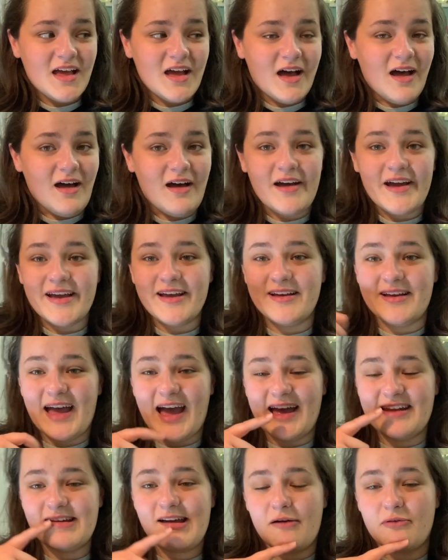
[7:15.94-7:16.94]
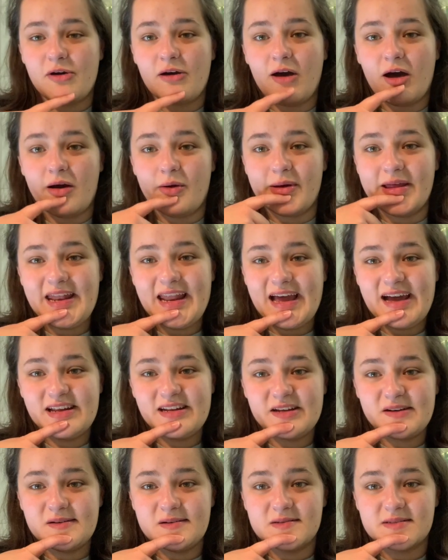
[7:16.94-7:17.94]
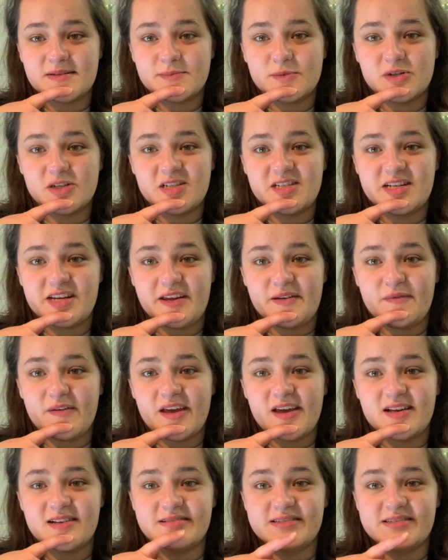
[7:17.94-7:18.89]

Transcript: I had alcohol and Nando's and watched T V,